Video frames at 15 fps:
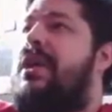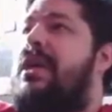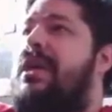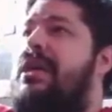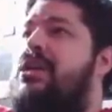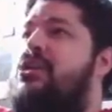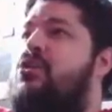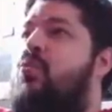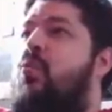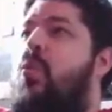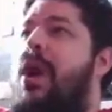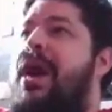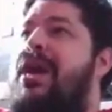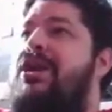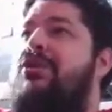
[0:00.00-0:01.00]
is
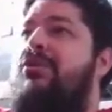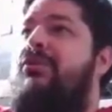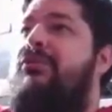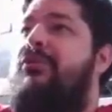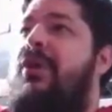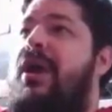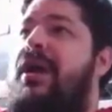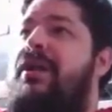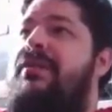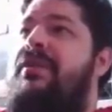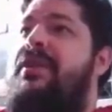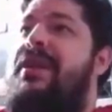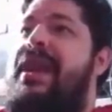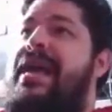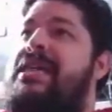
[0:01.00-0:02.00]
where you'll find
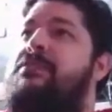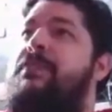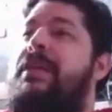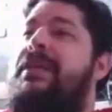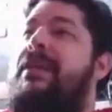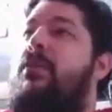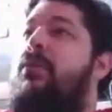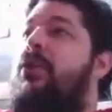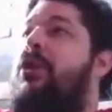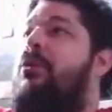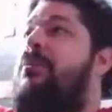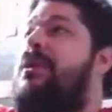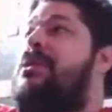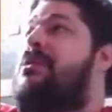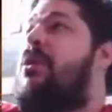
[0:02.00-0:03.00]
the next bit that we're going
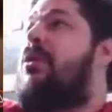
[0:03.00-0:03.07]
to be